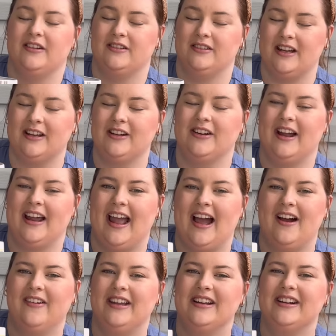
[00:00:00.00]
decorate
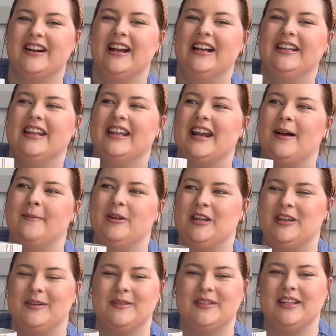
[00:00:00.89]
out here and then I'm
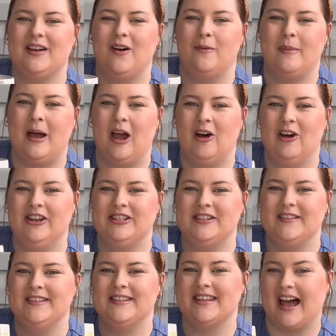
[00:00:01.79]
going to use it on my hutch
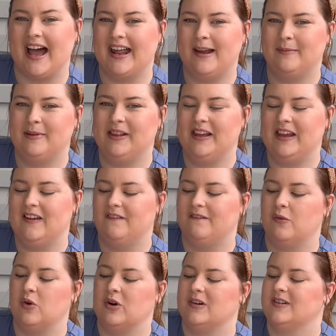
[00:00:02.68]
inside I believe
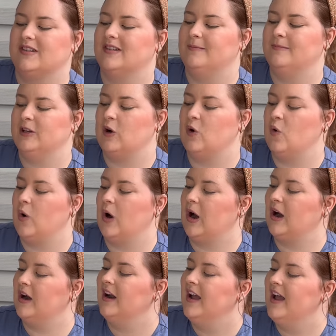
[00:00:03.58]
for some
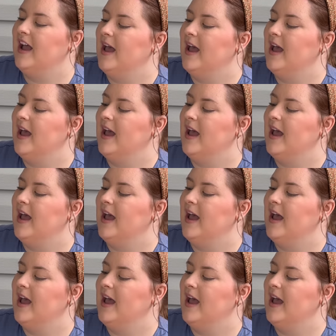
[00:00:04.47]
decor